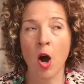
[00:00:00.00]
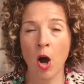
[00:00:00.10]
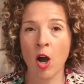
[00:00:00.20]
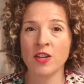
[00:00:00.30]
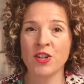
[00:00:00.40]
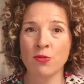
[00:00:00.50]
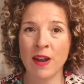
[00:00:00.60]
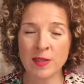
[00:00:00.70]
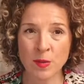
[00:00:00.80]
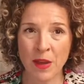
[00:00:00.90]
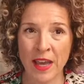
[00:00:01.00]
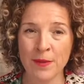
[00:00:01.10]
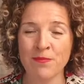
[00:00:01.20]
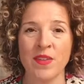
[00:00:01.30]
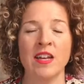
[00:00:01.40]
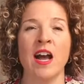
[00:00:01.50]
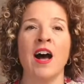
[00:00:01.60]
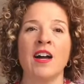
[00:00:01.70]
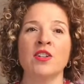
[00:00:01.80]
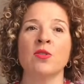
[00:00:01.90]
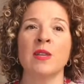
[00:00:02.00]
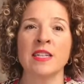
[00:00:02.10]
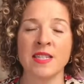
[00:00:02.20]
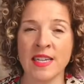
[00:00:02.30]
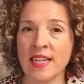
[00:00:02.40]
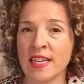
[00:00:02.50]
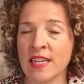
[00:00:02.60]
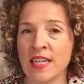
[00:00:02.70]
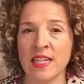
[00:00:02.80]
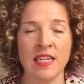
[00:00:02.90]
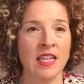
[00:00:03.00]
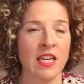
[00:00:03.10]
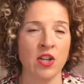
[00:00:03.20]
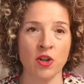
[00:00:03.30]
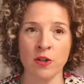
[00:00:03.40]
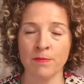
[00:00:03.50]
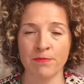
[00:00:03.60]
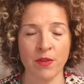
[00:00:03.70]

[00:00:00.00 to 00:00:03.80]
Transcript: on your resume and on your linkedin and in your